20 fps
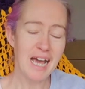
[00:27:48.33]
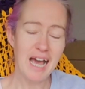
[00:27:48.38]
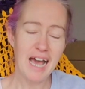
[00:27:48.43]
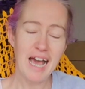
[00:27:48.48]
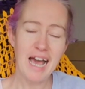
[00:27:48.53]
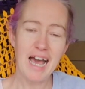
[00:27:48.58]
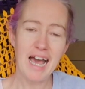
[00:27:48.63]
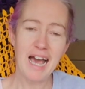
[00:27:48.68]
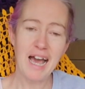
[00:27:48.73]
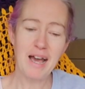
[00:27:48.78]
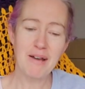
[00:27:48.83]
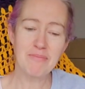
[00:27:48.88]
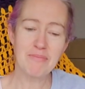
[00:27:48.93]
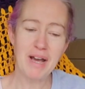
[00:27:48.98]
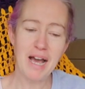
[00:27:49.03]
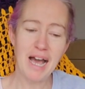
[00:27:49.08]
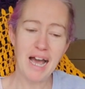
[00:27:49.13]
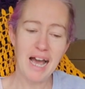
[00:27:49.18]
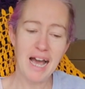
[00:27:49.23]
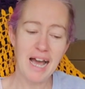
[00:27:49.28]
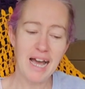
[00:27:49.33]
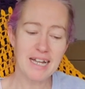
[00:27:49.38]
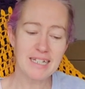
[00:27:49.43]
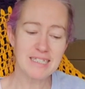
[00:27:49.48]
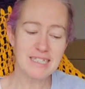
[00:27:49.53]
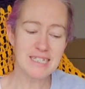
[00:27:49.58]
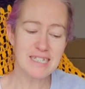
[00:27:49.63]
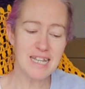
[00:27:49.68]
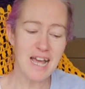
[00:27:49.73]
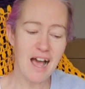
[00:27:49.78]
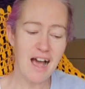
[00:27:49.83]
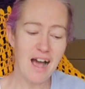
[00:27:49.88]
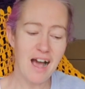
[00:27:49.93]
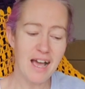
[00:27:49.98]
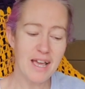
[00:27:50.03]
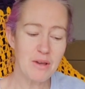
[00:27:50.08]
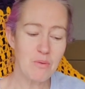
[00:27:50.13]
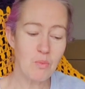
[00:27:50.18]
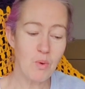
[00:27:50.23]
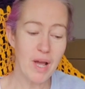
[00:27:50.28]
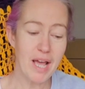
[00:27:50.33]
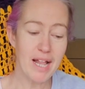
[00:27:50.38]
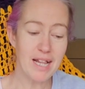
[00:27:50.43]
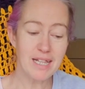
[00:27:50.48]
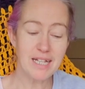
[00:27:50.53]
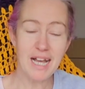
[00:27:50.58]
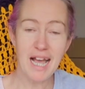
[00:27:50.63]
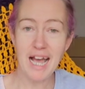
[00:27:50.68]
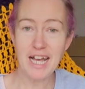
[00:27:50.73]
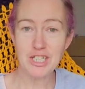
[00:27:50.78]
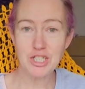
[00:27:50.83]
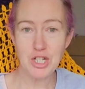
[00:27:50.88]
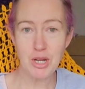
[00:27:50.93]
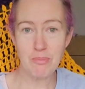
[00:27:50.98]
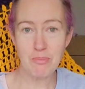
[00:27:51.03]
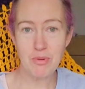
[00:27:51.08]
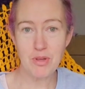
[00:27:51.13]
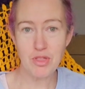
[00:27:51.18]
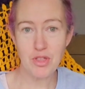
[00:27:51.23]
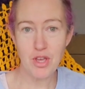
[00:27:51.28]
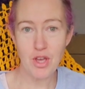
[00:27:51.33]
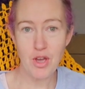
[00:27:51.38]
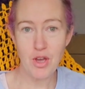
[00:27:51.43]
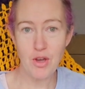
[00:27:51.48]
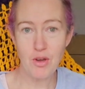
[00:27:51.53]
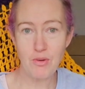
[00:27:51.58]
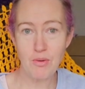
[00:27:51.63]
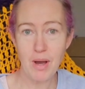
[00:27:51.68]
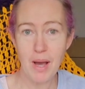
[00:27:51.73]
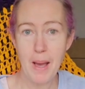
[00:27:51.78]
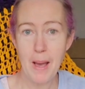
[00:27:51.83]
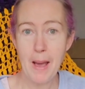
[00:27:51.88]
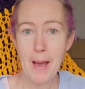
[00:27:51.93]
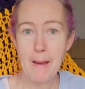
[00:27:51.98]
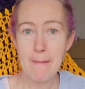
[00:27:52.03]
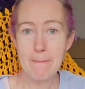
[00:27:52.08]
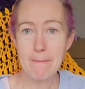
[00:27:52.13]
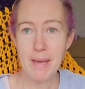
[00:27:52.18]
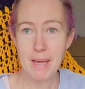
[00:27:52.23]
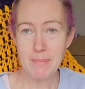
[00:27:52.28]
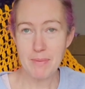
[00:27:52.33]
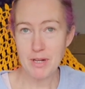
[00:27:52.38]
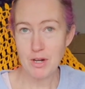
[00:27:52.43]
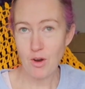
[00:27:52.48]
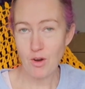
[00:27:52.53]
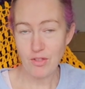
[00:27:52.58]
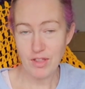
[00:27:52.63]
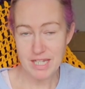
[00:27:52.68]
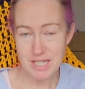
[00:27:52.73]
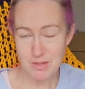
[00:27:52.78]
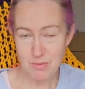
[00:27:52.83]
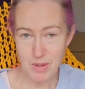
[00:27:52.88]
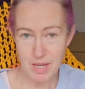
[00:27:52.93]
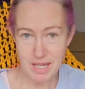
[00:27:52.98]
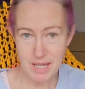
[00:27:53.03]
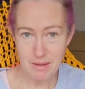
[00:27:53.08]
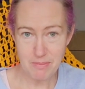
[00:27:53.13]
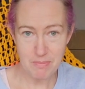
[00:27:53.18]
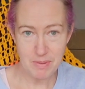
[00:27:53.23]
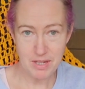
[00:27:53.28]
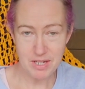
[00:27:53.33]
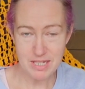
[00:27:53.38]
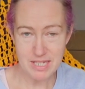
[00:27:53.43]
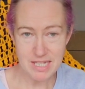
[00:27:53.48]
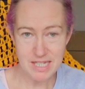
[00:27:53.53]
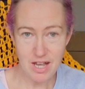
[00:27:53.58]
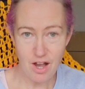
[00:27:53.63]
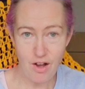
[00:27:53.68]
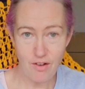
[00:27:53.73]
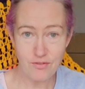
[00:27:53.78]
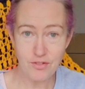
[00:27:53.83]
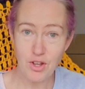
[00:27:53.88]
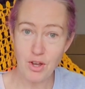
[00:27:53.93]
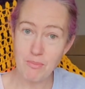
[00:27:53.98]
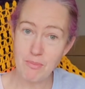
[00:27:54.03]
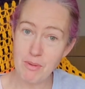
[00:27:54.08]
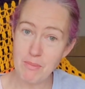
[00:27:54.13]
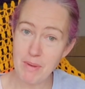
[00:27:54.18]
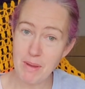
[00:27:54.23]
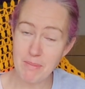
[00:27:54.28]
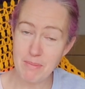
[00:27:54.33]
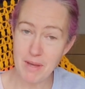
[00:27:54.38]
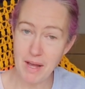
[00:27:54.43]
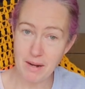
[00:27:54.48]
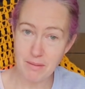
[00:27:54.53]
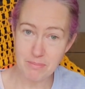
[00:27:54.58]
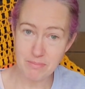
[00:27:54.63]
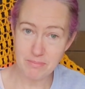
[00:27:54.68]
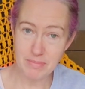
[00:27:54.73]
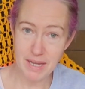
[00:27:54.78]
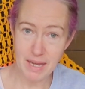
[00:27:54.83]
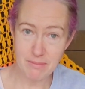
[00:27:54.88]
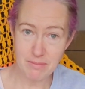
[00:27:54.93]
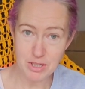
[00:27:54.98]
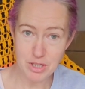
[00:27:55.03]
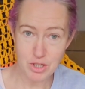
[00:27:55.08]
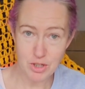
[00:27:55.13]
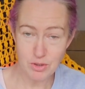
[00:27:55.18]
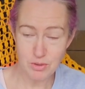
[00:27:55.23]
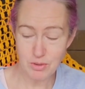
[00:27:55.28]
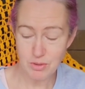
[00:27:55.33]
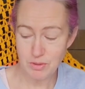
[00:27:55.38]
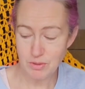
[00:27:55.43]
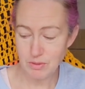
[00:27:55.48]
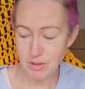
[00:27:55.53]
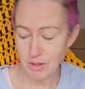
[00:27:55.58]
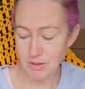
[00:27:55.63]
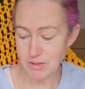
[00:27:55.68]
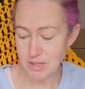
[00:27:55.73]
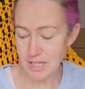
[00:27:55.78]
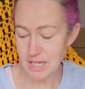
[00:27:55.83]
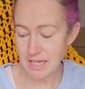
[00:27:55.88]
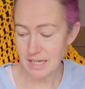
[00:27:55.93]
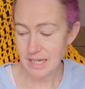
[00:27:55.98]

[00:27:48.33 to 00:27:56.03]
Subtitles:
And I will catch up with you. Maybe not this week because it's half term, but maybe I'll be able to. Who knows?